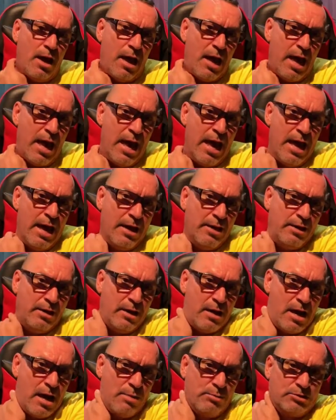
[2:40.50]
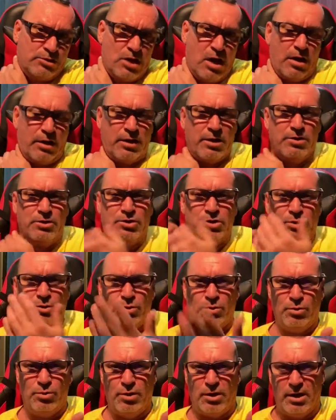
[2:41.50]
and I was talking
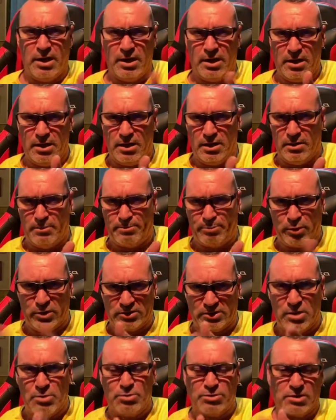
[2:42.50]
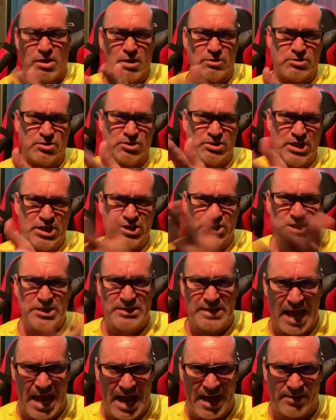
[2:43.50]
to a person who was also teaching
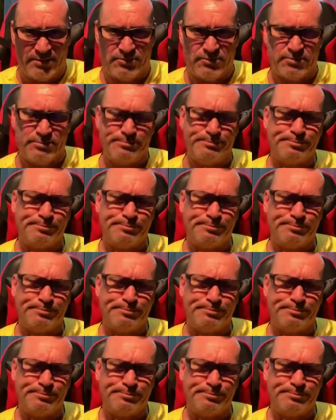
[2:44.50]
dance.